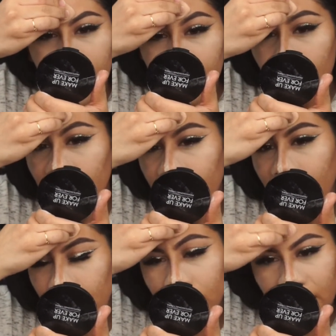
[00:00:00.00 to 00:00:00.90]
With my forehead,
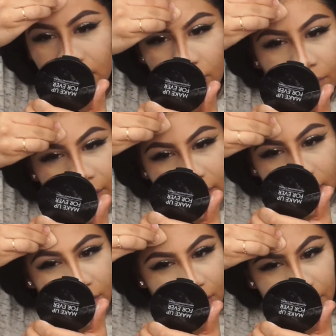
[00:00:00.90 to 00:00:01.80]
I don't get too
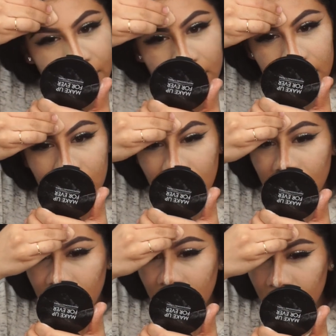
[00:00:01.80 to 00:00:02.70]
crazy just because
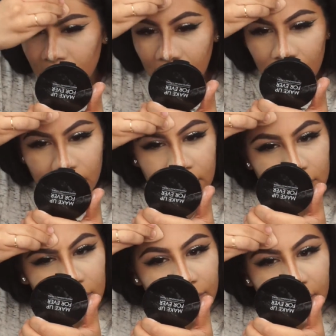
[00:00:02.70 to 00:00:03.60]
I
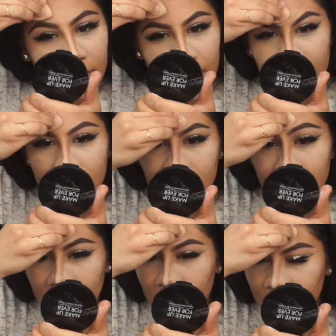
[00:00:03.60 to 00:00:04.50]
don't feel like it's
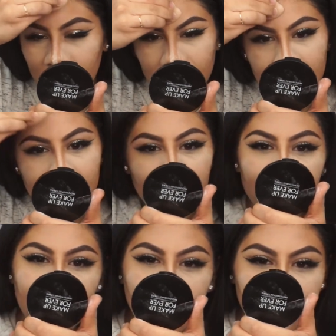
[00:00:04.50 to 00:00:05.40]
too
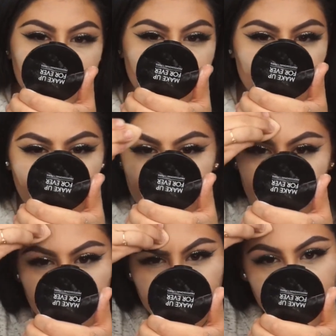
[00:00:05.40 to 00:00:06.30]
necessary, you
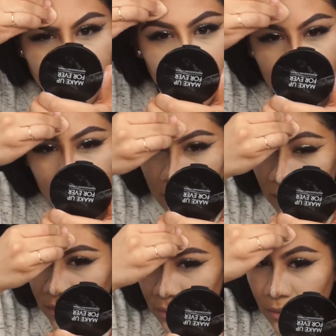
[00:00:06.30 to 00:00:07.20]
know.
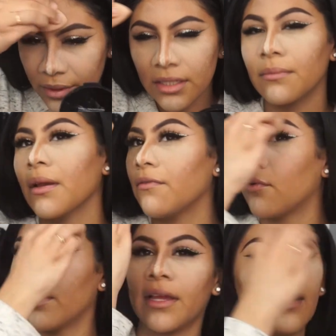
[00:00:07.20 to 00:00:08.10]
I do crease on my
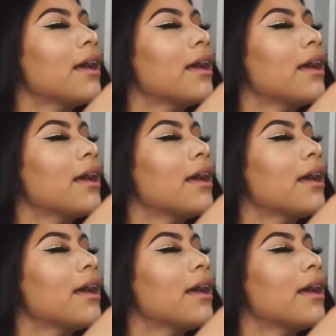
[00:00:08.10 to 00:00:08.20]
forehead.